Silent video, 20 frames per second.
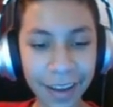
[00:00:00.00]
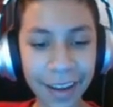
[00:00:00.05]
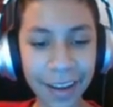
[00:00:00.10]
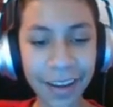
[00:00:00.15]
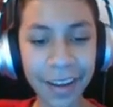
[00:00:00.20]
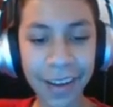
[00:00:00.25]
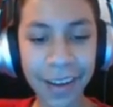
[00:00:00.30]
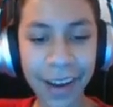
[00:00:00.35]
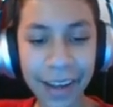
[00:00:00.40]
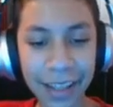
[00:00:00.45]

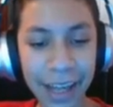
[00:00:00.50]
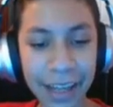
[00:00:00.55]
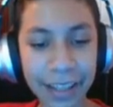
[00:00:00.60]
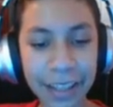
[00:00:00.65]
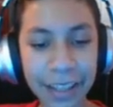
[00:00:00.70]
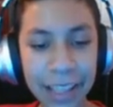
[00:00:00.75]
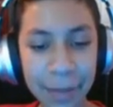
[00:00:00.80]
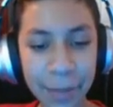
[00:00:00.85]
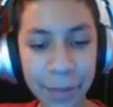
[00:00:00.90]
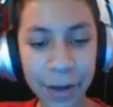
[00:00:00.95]
Okay, I
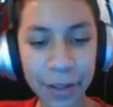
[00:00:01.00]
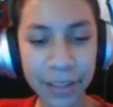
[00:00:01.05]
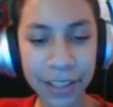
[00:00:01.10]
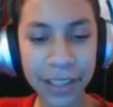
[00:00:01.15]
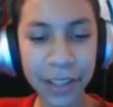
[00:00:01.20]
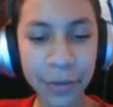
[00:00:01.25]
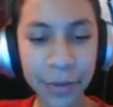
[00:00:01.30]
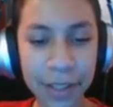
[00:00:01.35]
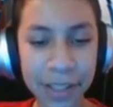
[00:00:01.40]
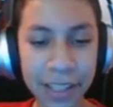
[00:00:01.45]
thought that bald
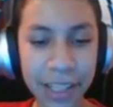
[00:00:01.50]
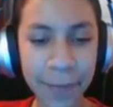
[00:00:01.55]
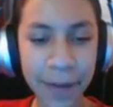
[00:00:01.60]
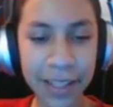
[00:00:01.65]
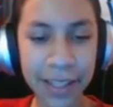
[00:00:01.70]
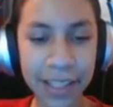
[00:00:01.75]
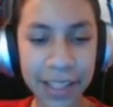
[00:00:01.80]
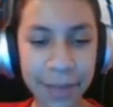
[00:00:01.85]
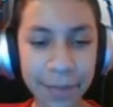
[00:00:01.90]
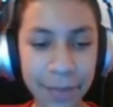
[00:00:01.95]
eagle wasn't on
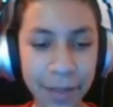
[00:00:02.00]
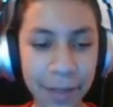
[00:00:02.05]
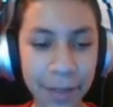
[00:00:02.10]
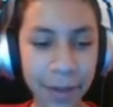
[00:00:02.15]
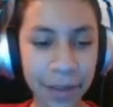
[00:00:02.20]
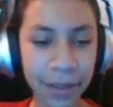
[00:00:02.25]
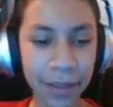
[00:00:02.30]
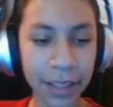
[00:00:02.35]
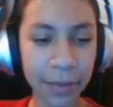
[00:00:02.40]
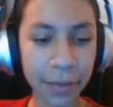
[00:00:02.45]
my team, but
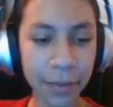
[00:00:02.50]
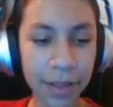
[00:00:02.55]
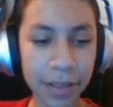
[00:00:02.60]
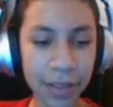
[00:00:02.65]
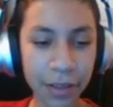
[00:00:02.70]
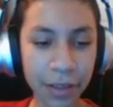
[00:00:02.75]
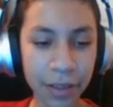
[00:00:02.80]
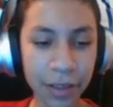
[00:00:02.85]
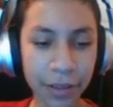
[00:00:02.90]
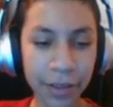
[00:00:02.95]
apparently it
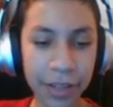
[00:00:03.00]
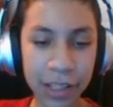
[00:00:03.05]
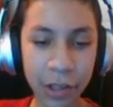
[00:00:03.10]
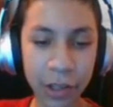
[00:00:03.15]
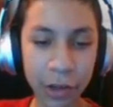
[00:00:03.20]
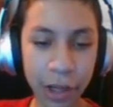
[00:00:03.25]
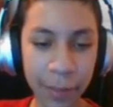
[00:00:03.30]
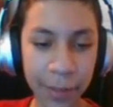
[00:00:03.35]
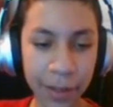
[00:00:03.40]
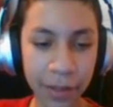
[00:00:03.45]
was. Oh, no, he's
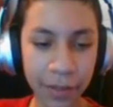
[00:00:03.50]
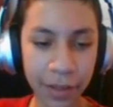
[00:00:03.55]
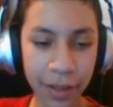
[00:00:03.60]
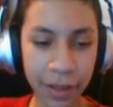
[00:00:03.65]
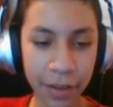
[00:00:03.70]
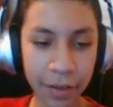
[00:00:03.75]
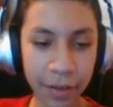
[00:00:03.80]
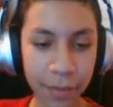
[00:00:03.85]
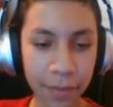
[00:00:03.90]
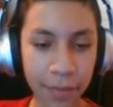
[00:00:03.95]
luring me over
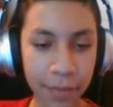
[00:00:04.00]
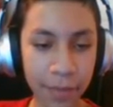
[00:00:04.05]
here.